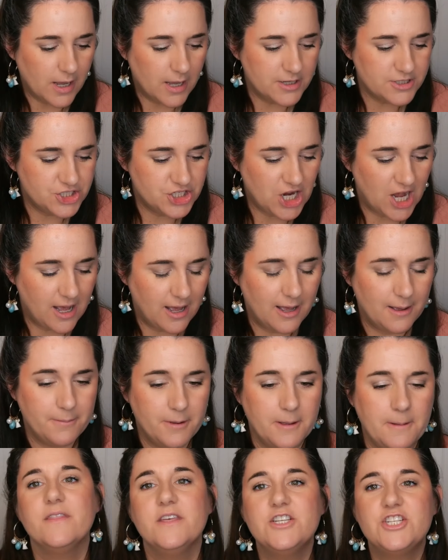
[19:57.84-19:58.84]

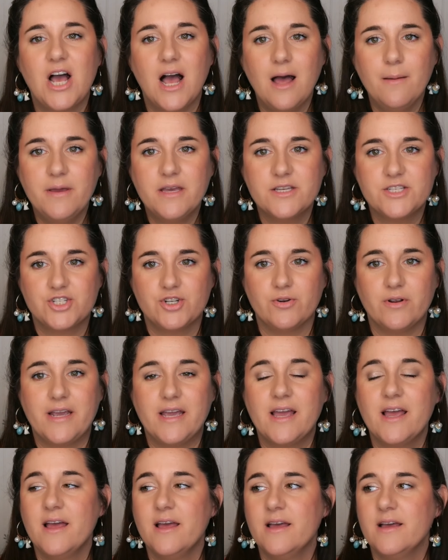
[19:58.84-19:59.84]
job
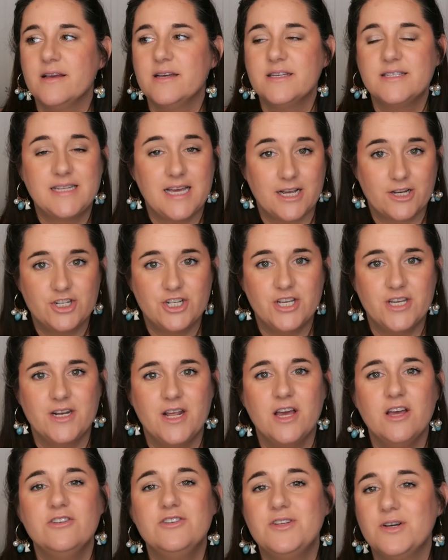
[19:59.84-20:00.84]
history
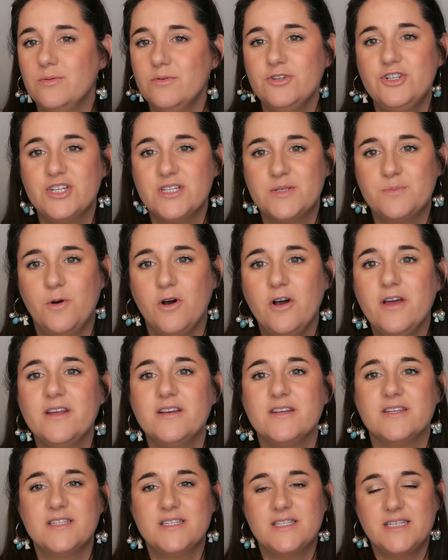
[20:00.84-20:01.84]
section, don't just put
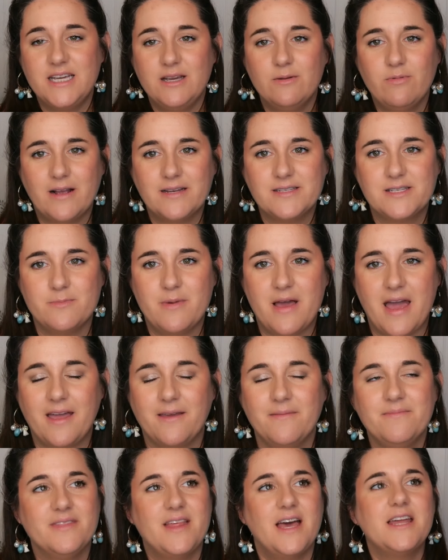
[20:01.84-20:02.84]
see
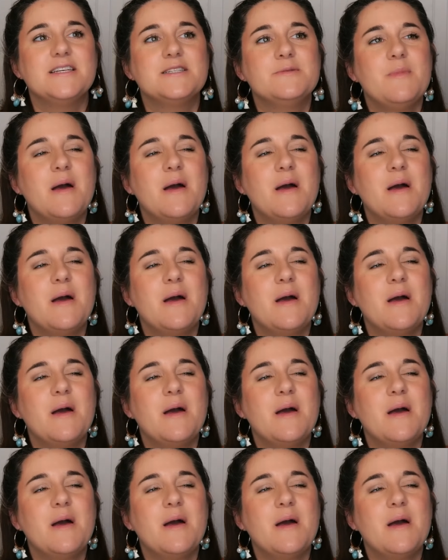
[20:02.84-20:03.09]
resume. That is